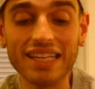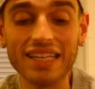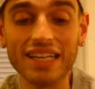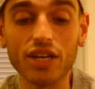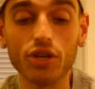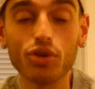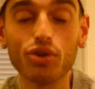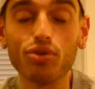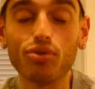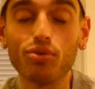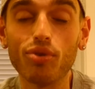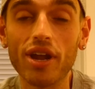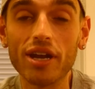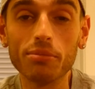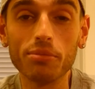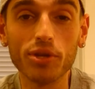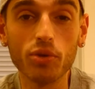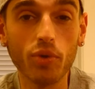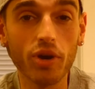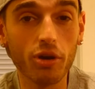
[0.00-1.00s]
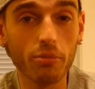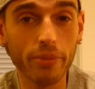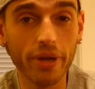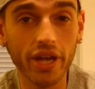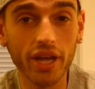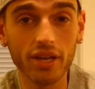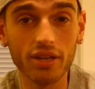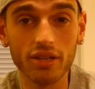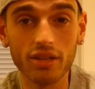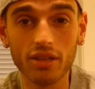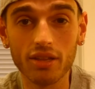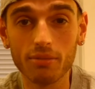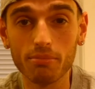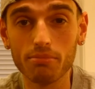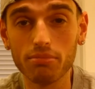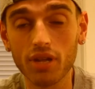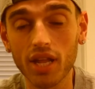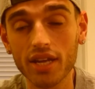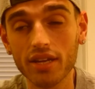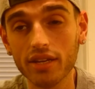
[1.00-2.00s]
Incredibly well made.
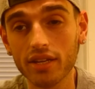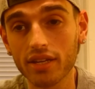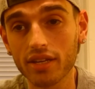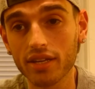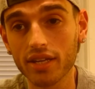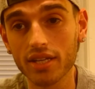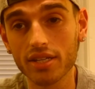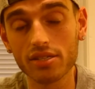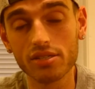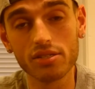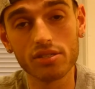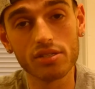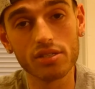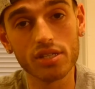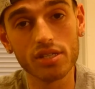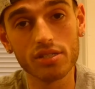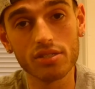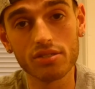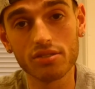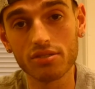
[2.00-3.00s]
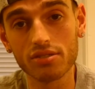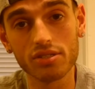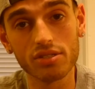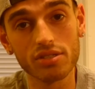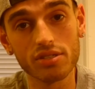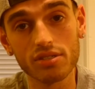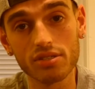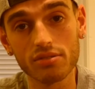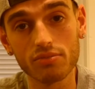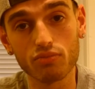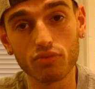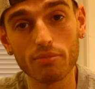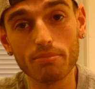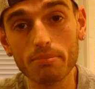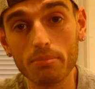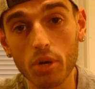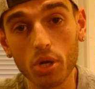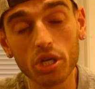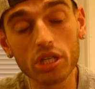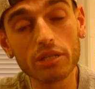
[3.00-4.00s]
Blending is just
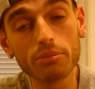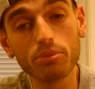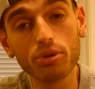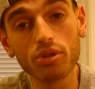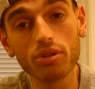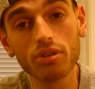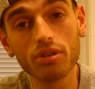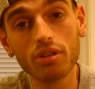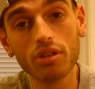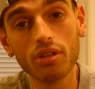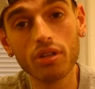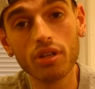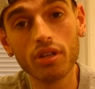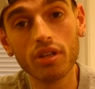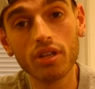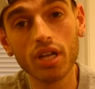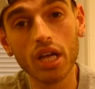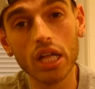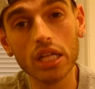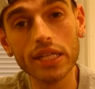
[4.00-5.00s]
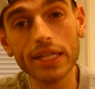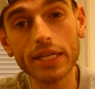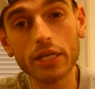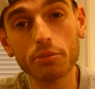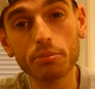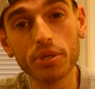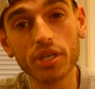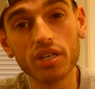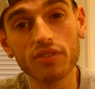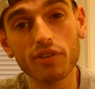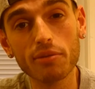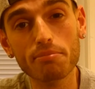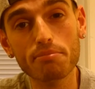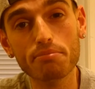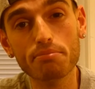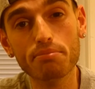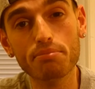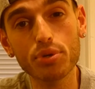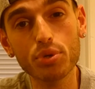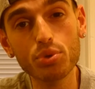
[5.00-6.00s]
remarkable. A little bit of a
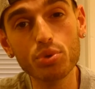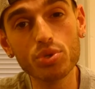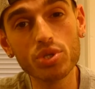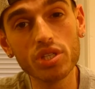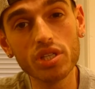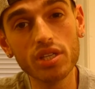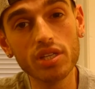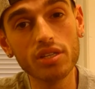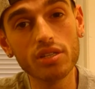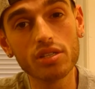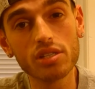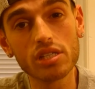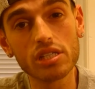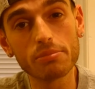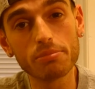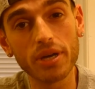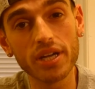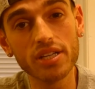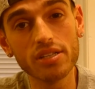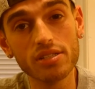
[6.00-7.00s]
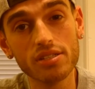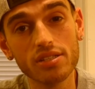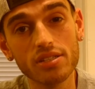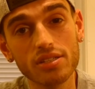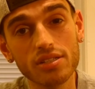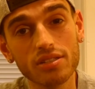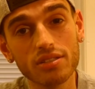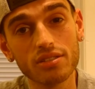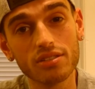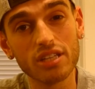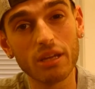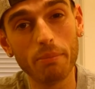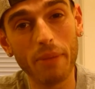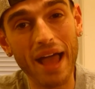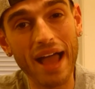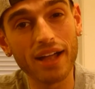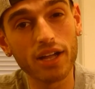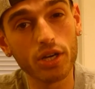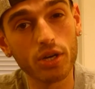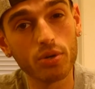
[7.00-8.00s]
boozy, spicy
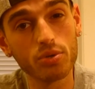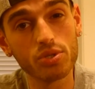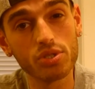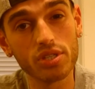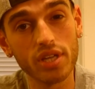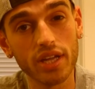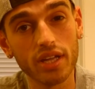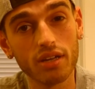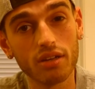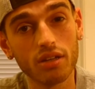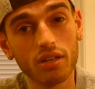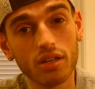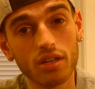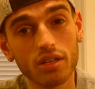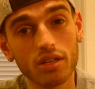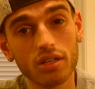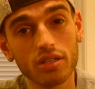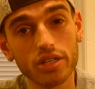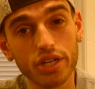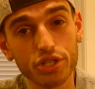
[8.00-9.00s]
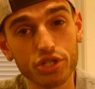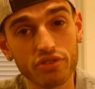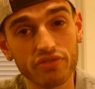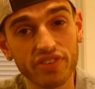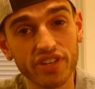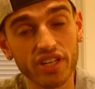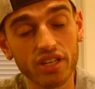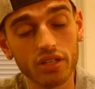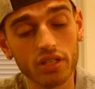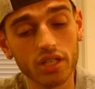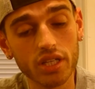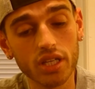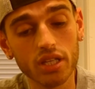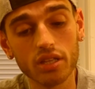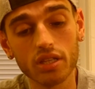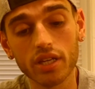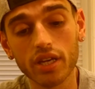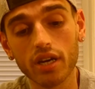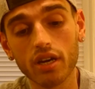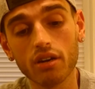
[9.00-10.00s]
tobacco scent. Touch of vanilla
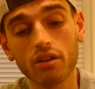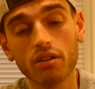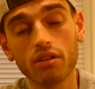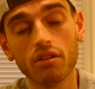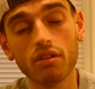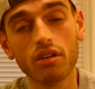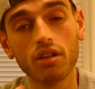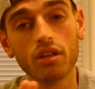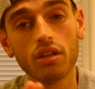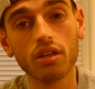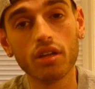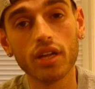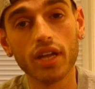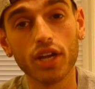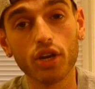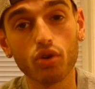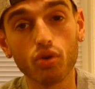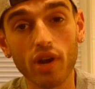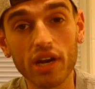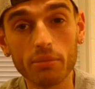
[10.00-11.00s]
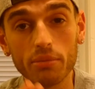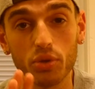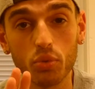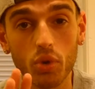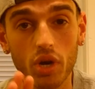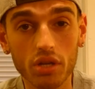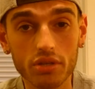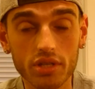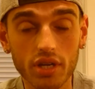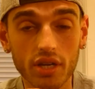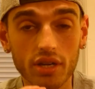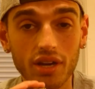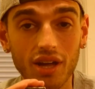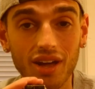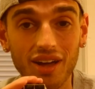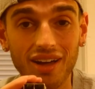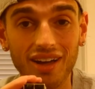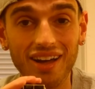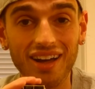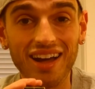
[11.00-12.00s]
in there. Incredibly well done.
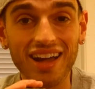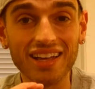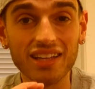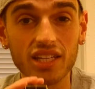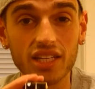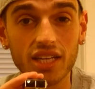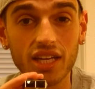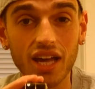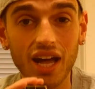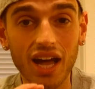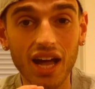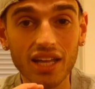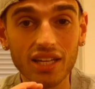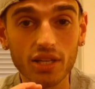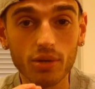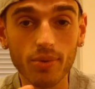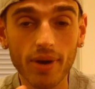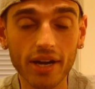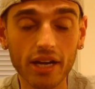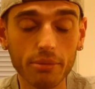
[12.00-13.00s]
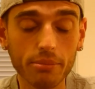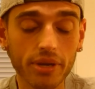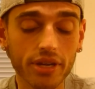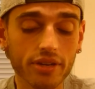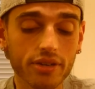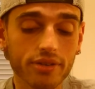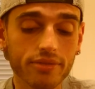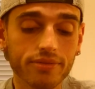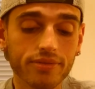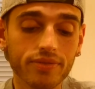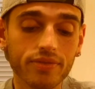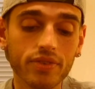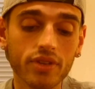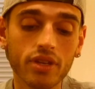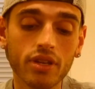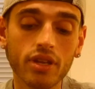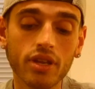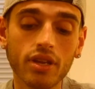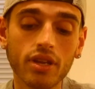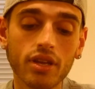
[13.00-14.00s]
Highly, highly recommended.
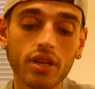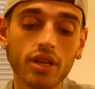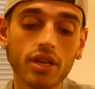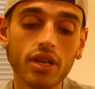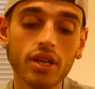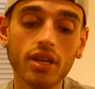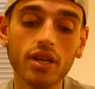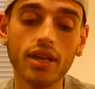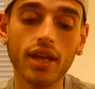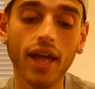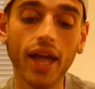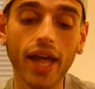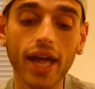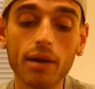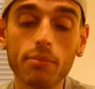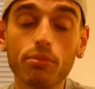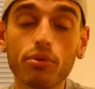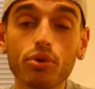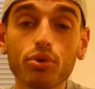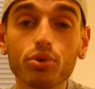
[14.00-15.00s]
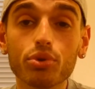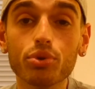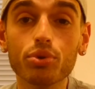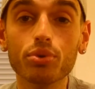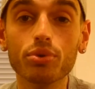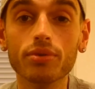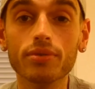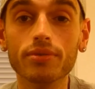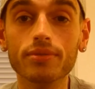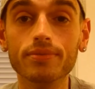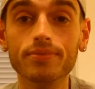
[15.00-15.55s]
Amber Oud